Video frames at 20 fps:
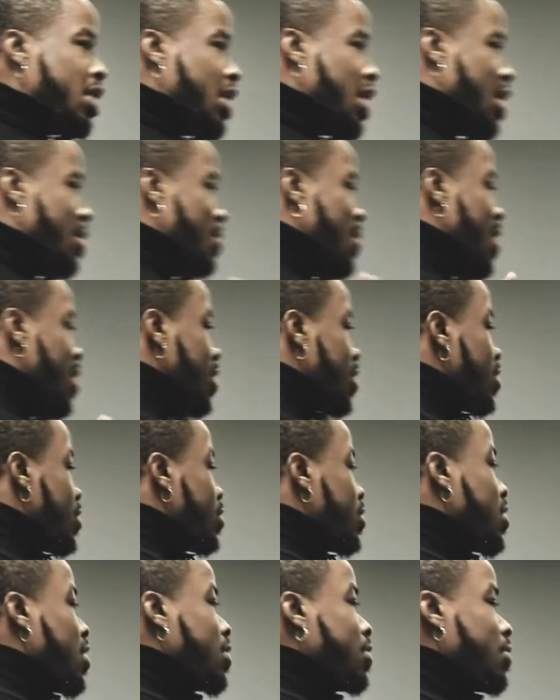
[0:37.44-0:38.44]
I'm not
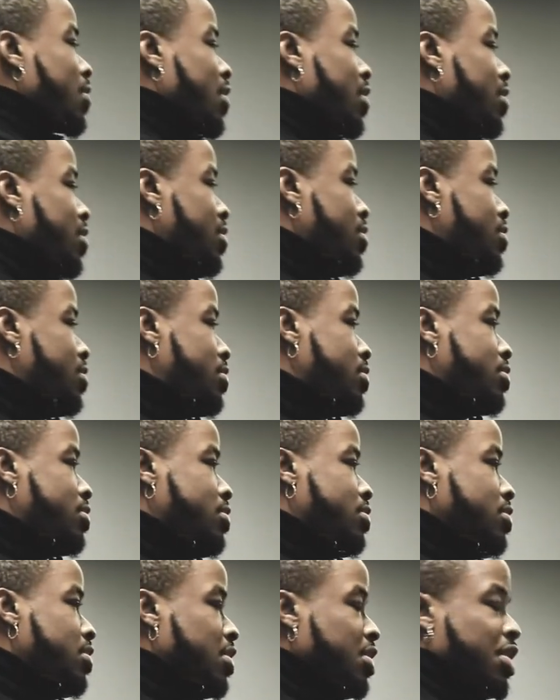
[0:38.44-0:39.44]
healed all the way.
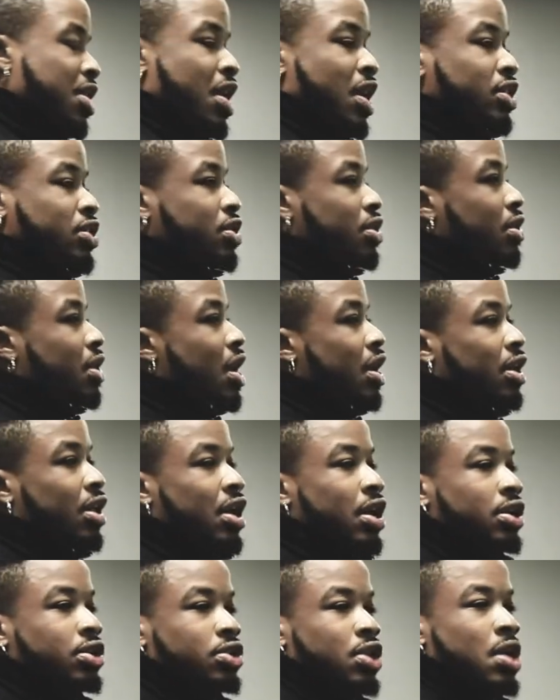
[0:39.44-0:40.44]
I still got a
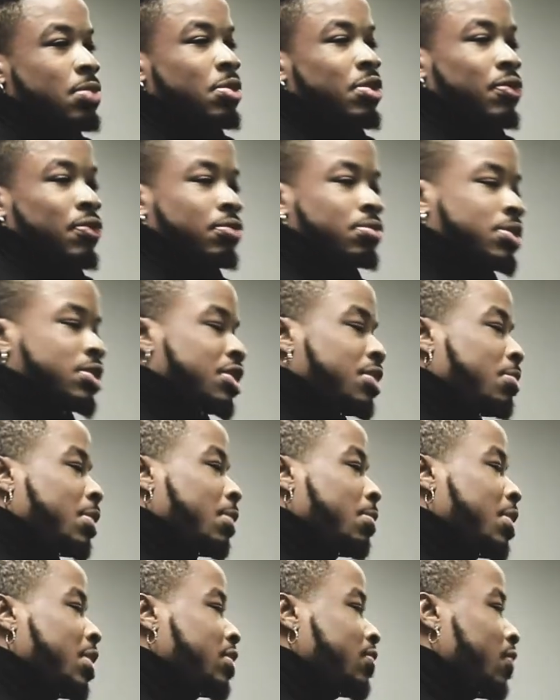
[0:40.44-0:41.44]
lot of trauma from seeing my
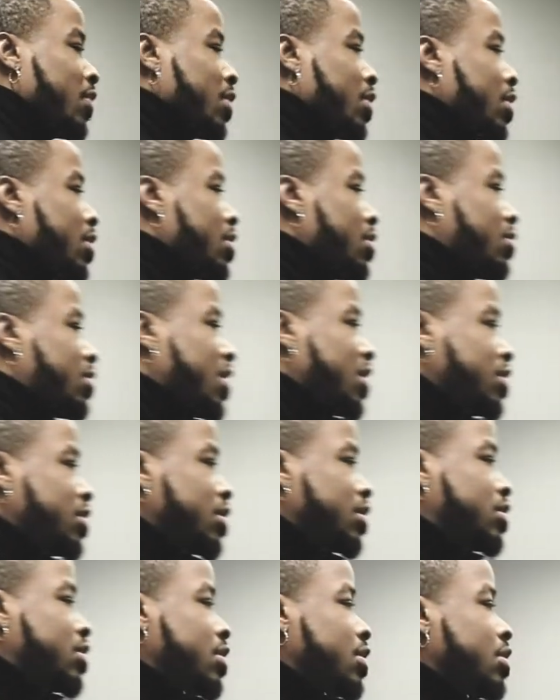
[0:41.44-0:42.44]
best friend get killed at
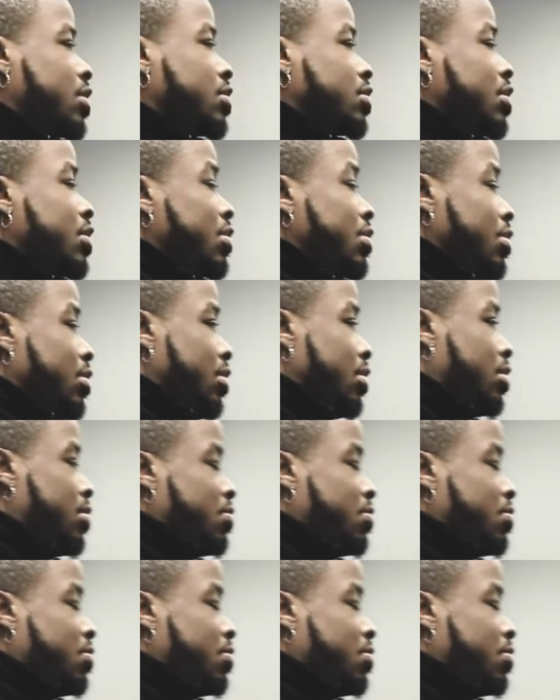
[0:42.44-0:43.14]
16 years old.